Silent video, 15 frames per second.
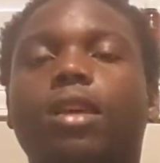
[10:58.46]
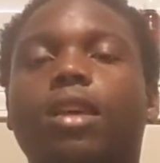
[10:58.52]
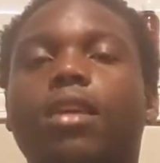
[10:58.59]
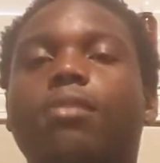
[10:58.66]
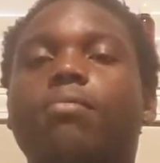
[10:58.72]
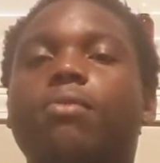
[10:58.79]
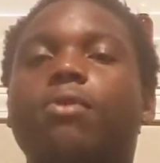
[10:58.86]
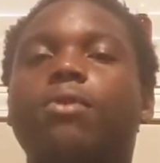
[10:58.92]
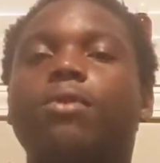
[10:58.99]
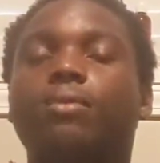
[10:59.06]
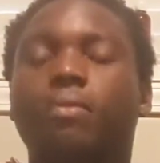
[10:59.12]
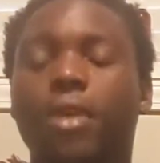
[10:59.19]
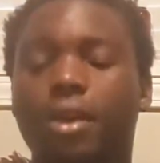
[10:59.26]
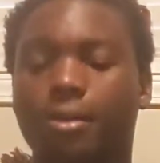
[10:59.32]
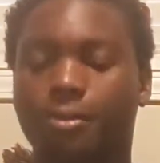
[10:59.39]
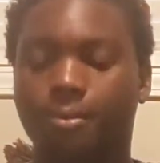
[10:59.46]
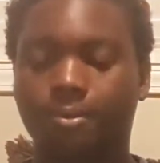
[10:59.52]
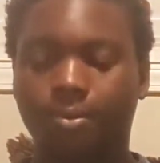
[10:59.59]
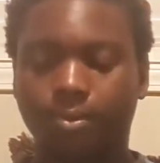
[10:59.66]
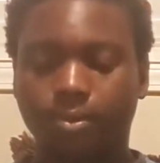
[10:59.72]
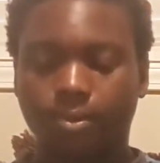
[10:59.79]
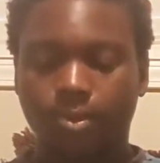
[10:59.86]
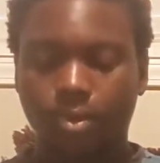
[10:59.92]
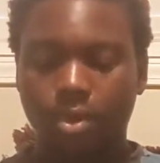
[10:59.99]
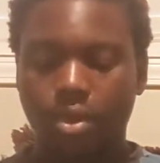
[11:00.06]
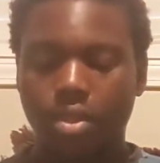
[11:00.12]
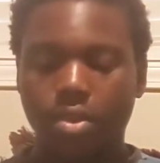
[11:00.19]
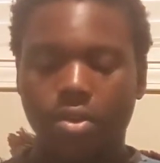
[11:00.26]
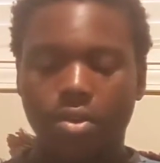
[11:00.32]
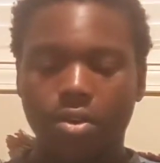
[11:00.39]
eat a missile, man.
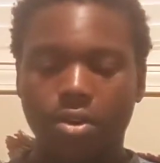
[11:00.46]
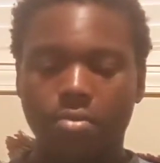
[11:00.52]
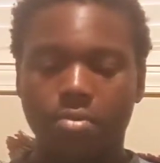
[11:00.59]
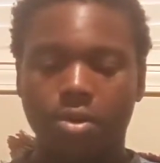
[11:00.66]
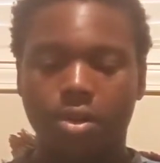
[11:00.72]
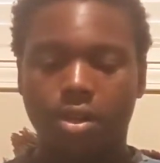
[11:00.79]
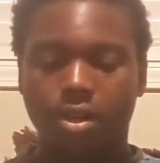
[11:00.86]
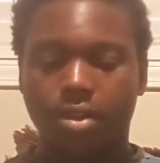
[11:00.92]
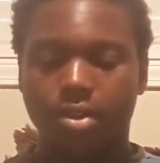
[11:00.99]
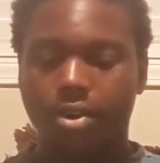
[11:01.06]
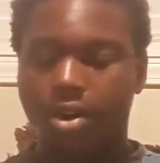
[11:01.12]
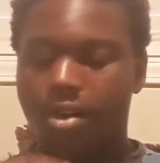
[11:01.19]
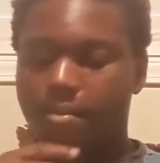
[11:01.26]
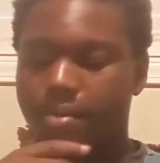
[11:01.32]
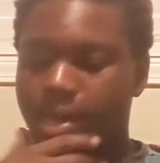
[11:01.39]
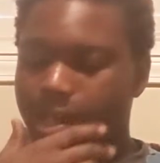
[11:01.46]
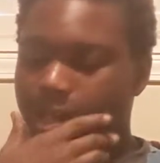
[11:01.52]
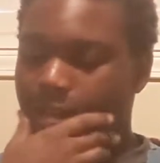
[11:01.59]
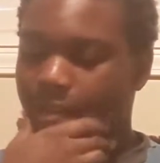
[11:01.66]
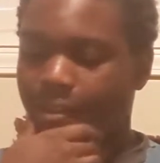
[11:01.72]
But going back